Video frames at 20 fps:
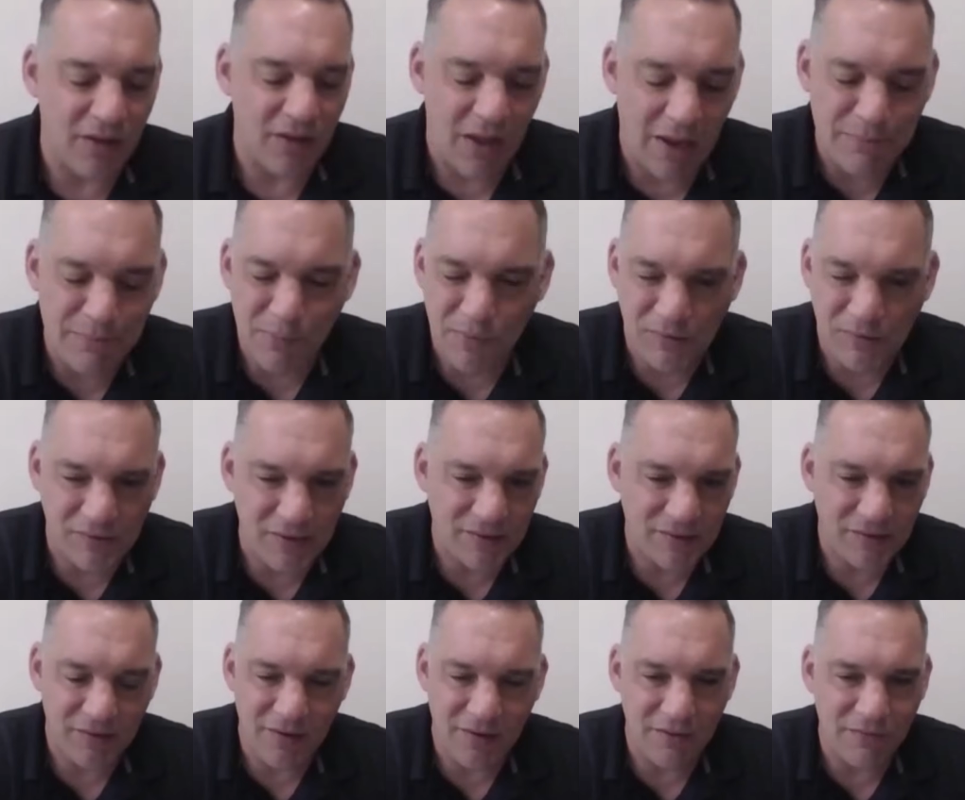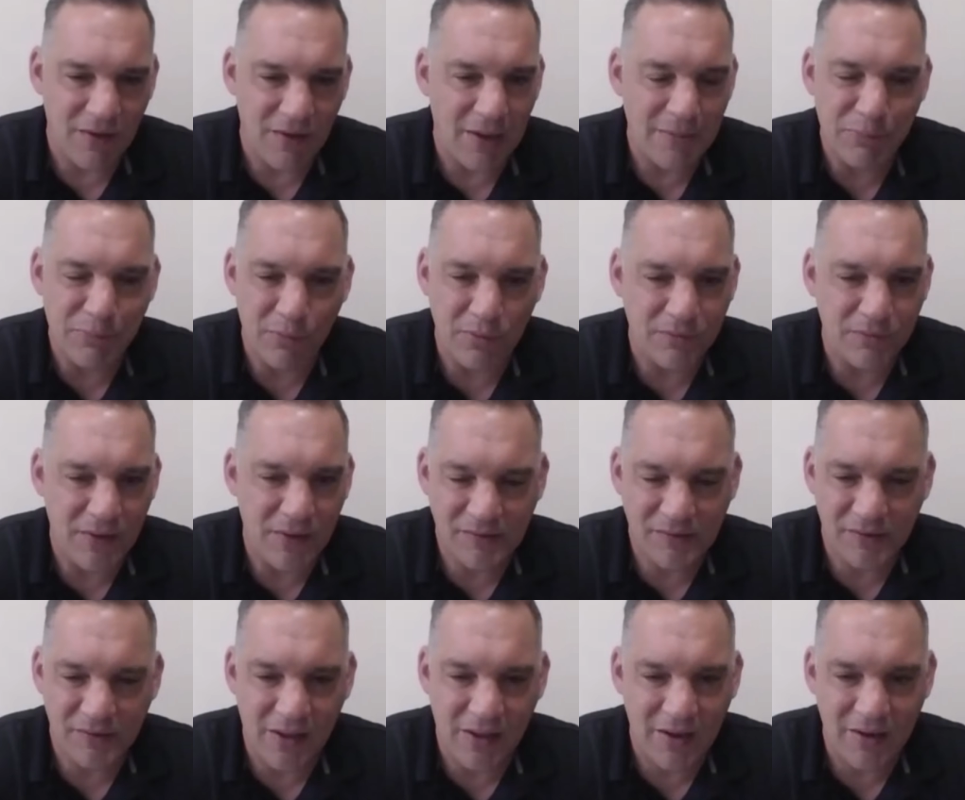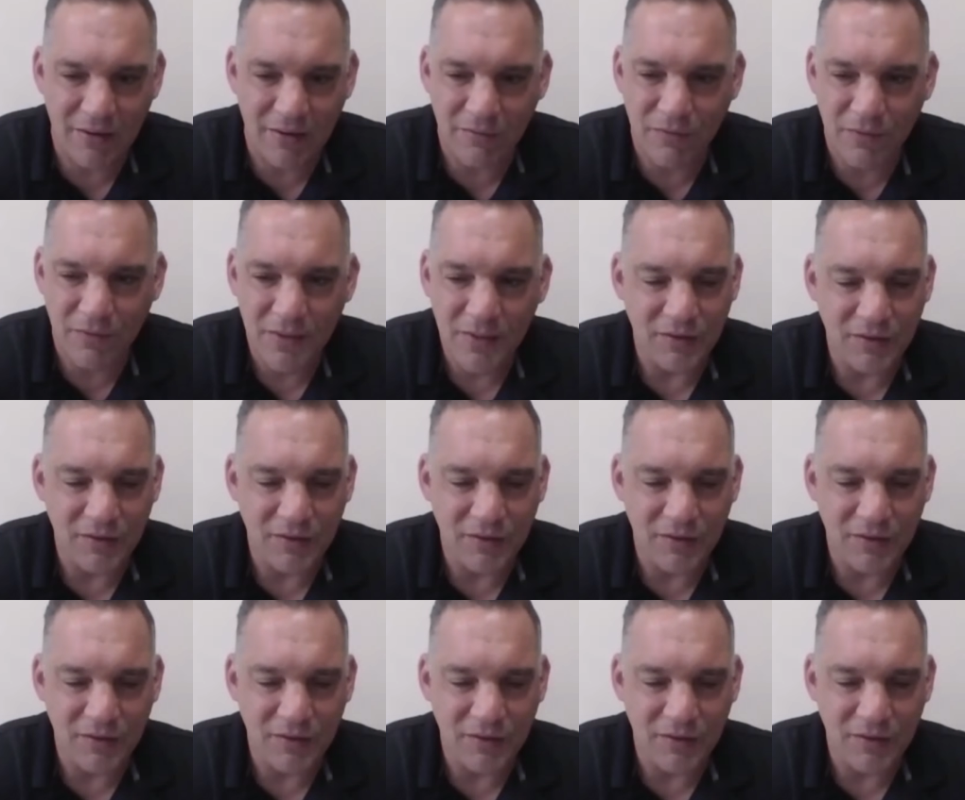hypersensitive, hyper-investigative,